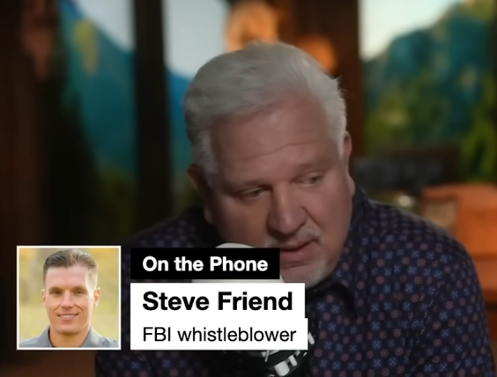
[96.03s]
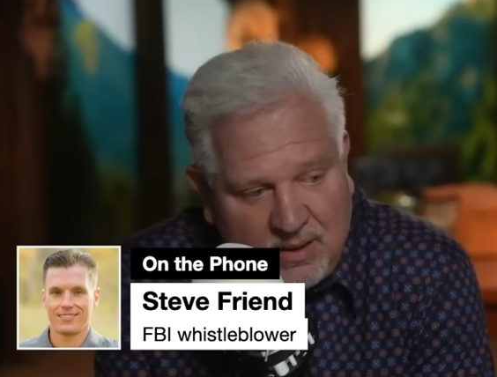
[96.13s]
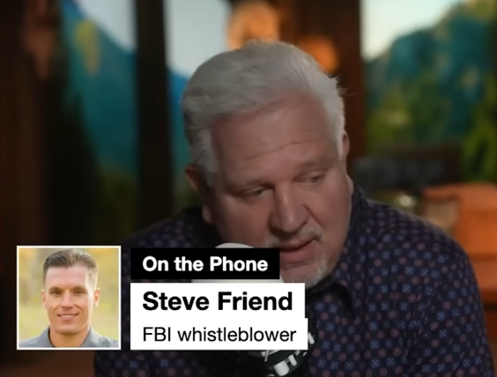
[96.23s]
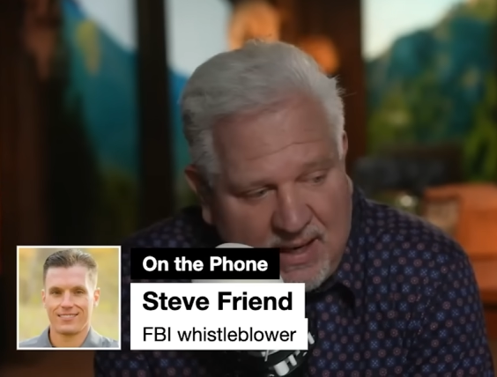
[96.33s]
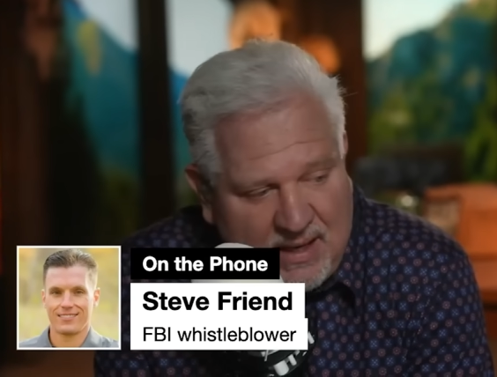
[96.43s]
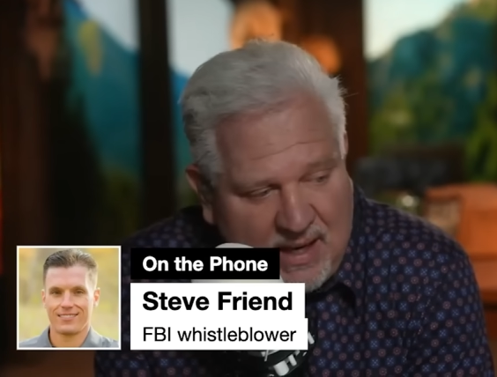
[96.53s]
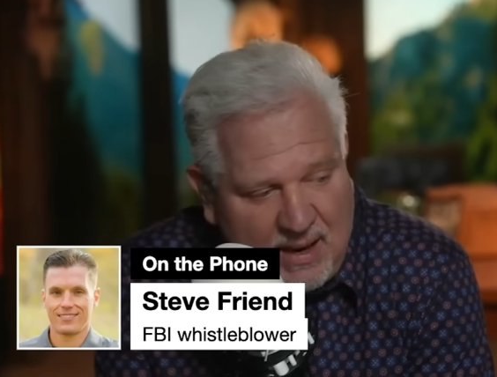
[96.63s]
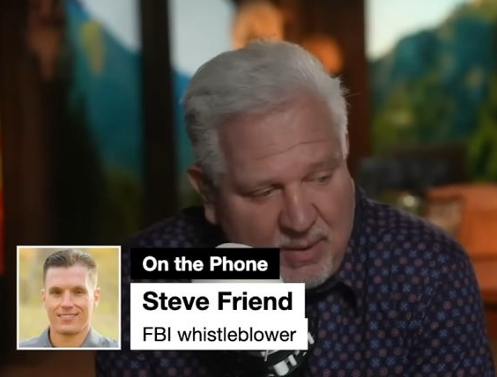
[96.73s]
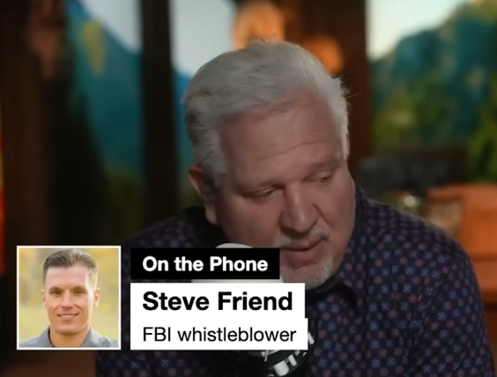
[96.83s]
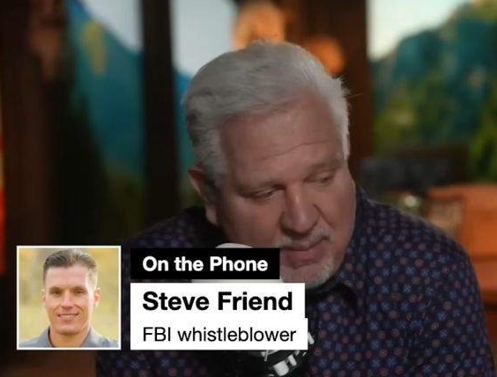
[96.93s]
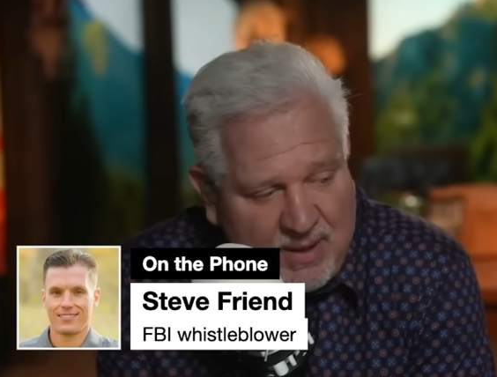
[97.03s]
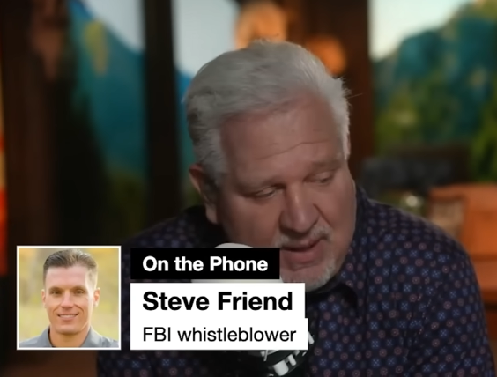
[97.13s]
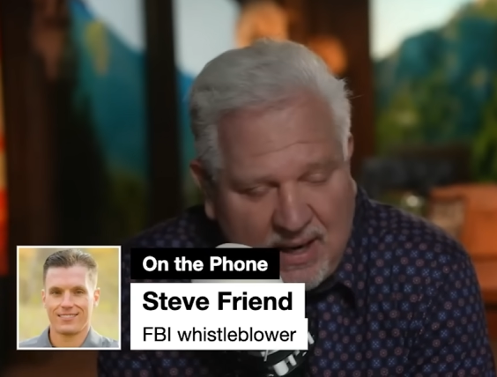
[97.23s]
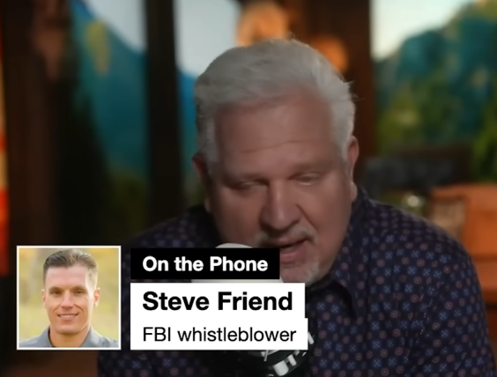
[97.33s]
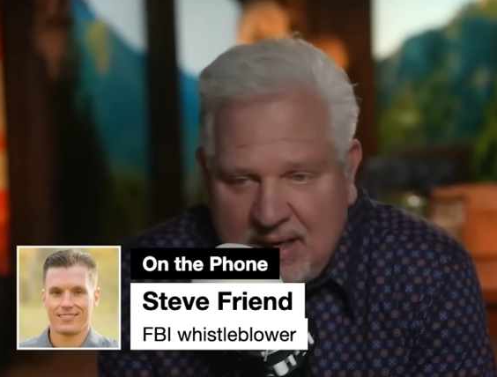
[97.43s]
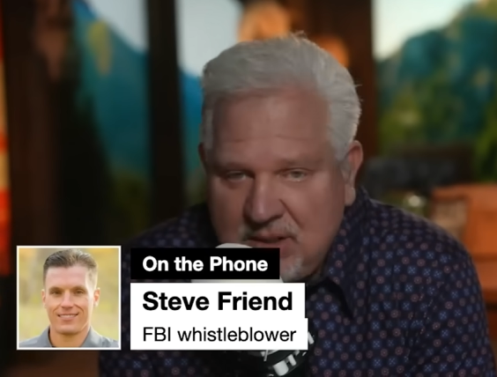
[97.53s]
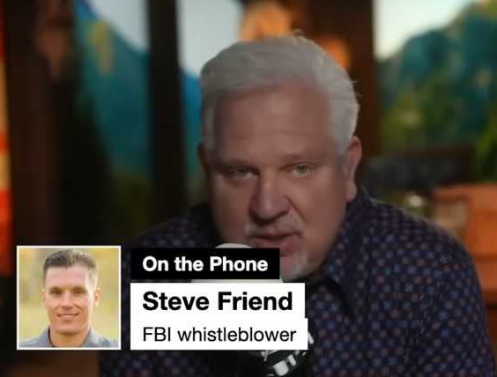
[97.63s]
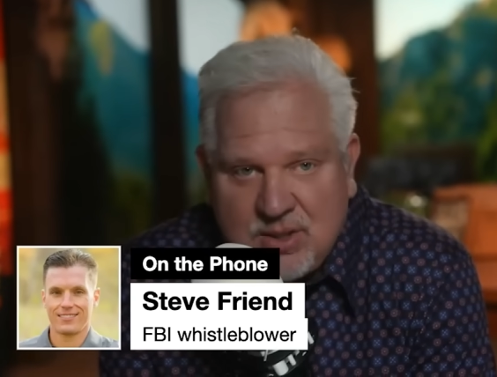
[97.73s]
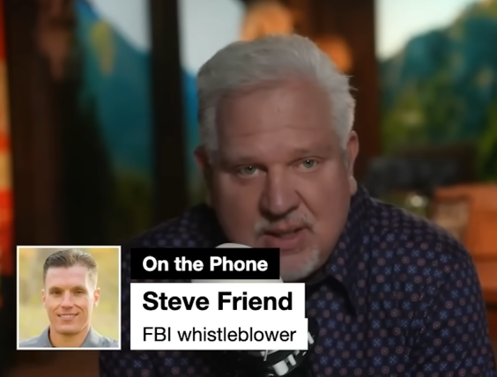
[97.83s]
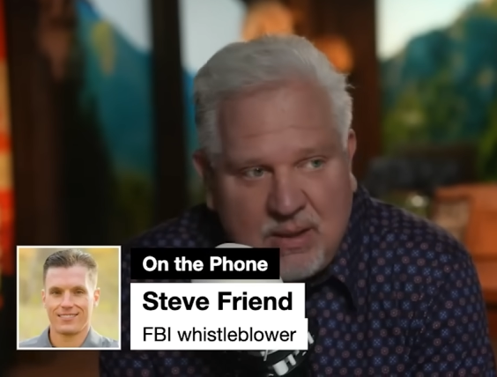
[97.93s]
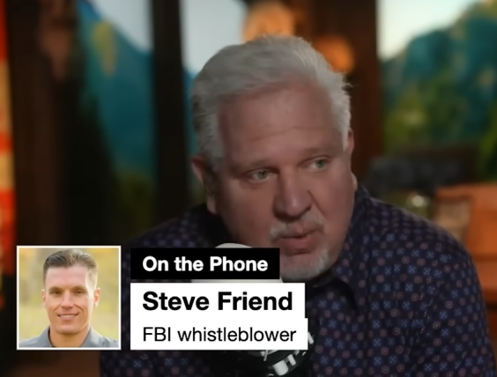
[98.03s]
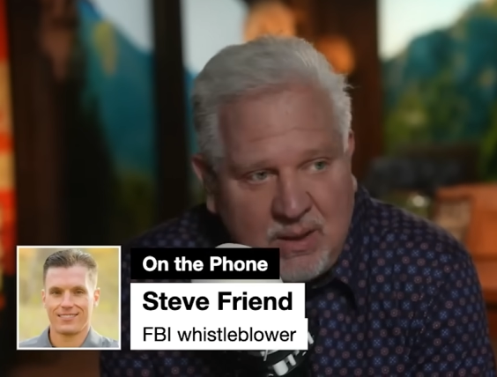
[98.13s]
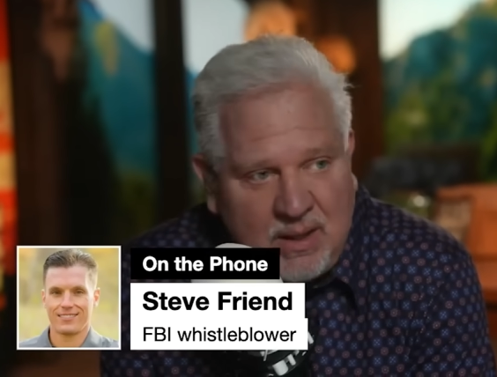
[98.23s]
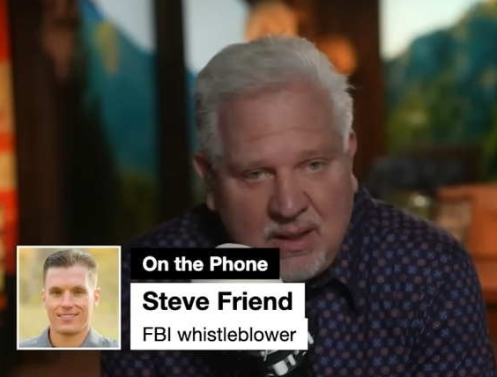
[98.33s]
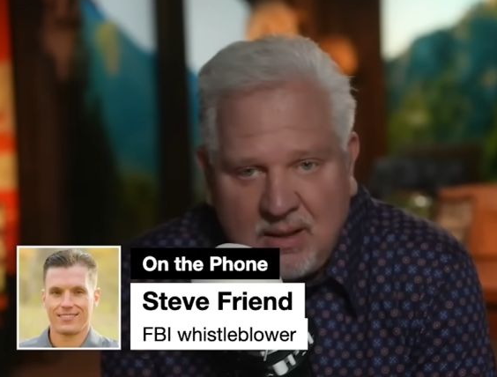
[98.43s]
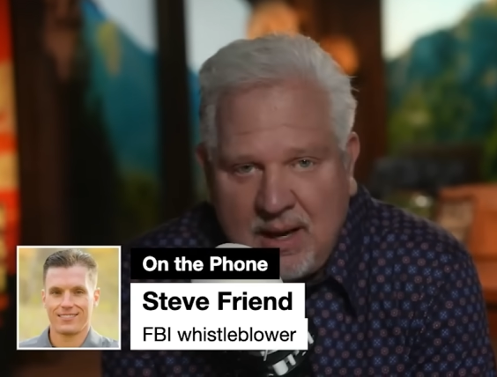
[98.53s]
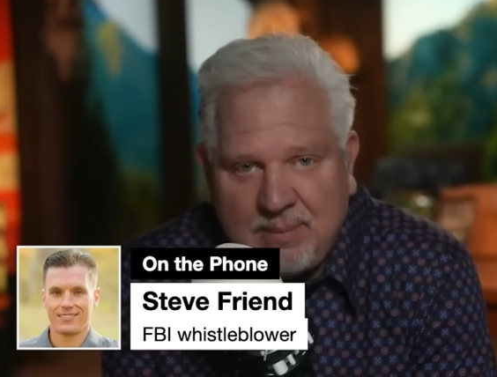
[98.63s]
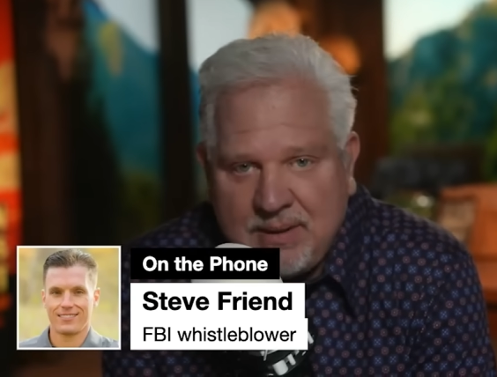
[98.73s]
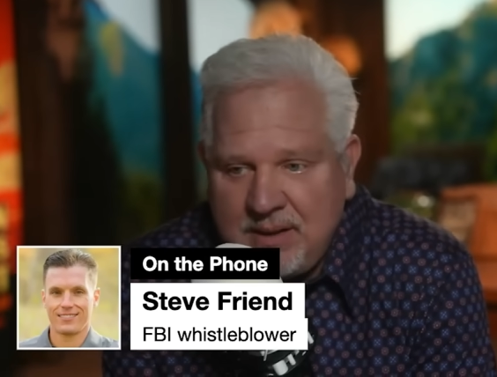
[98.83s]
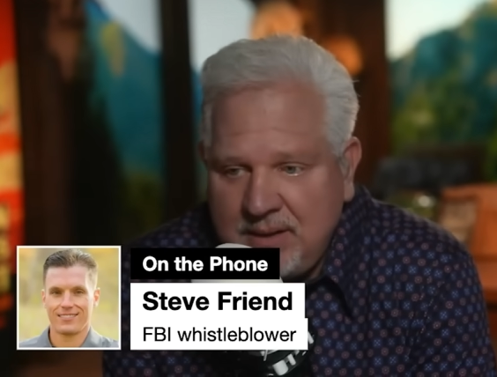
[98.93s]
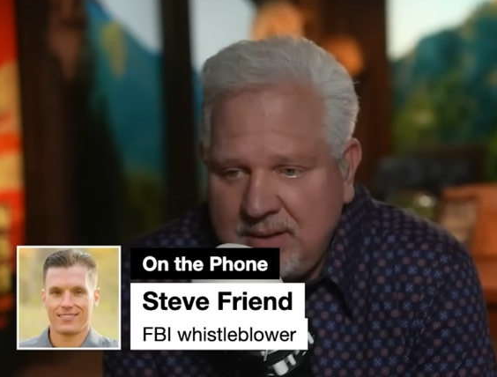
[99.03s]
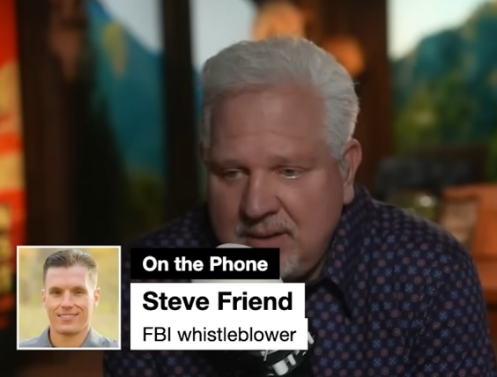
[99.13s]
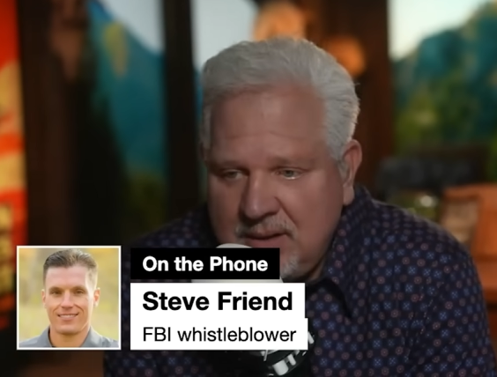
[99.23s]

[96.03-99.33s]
Speaker 1: The lady came on Monday, and she's like, what the hell happened here?